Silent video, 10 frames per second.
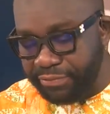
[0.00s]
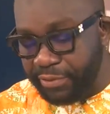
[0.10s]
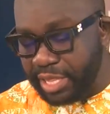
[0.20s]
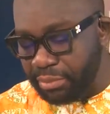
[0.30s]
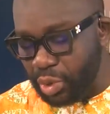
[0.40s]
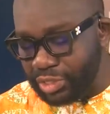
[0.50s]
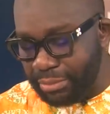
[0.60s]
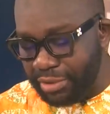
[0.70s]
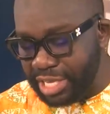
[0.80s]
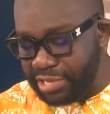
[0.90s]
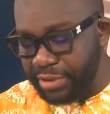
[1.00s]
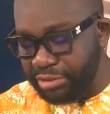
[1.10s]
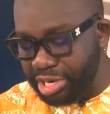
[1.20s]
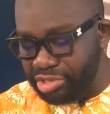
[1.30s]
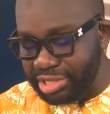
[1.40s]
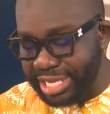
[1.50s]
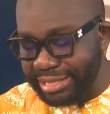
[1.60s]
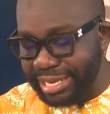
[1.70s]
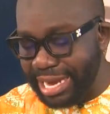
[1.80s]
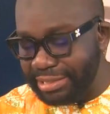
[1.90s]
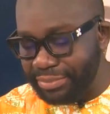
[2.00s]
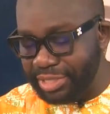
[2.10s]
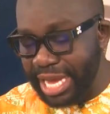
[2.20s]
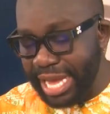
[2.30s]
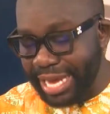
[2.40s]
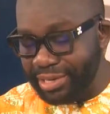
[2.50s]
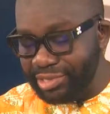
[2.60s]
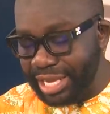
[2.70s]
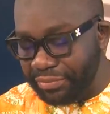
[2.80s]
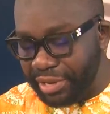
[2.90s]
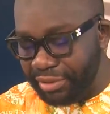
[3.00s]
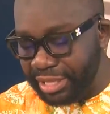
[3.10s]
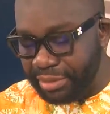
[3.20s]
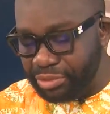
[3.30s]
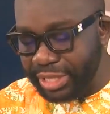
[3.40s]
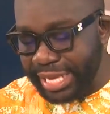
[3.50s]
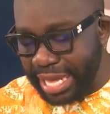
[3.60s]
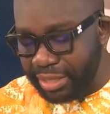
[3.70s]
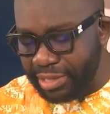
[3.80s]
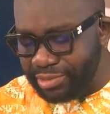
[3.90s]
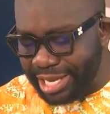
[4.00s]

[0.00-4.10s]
Furthermore, some of these federations take the items and instead of giving them to the athletes,